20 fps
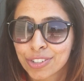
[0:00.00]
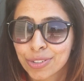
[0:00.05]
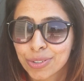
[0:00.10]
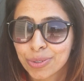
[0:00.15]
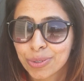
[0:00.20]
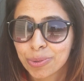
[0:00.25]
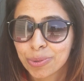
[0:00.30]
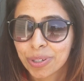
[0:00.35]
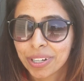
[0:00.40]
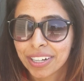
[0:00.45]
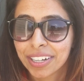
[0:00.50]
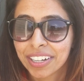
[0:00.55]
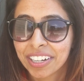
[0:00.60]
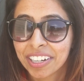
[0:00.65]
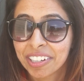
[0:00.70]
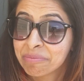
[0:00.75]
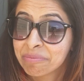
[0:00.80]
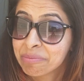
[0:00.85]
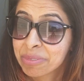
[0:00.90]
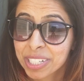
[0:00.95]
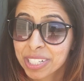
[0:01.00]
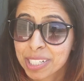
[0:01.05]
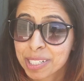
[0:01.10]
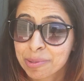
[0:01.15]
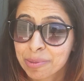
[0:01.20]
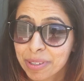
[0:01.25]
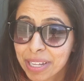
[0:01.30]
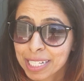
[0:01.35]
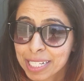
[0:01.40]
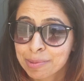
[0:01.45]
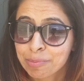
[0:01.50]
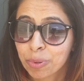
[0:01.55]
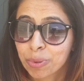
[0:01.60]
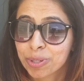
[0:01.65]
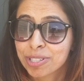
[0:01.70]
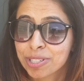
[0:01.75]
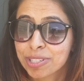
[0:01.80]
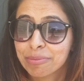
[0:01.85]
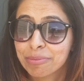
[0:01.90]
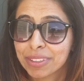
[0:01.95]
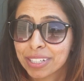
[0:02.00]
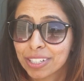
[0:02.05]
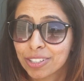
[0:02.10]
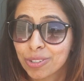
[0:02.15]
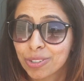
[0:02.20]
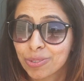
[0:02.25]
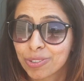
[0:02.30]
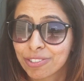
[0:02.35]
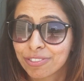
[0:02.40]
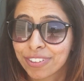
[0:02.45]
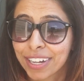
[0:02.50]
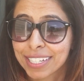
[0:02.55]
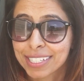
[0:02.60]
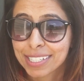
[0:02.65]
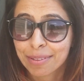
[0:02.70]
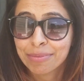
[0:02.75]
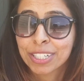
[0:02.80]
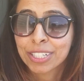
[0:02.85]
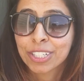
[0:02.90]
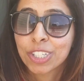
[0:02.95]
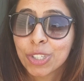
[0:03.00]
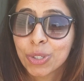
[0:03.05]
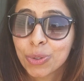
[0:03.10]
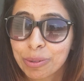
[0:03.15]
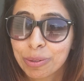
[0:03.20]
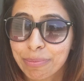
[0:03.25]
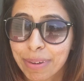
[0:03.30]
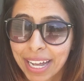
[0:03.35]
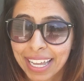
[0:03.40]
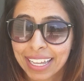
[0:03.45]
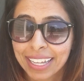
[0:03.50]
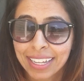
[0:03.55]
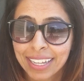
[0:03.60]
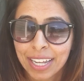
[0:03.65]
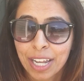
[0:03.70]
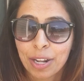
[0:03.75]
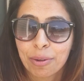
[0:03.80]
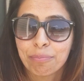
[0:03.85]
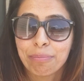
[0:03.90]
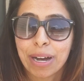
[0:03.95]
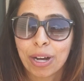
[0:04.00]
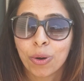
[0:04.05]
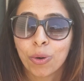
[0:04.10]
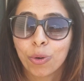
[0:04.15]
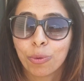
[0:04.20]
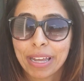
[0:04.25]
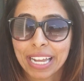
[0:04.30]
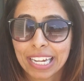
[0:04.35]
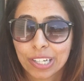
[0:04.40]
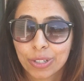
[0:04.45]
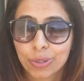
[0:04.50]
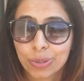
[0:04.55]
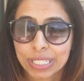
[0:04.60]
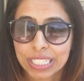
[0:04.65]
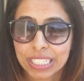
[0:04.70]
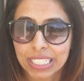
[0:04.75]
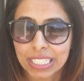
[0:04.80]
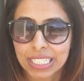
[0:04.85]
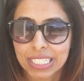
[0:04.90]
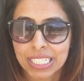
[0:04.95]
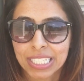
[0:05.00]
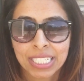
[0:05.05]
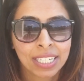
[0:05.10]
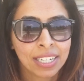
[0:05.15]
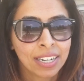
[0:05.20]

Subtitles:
to explore something new, to find something new in my home areas.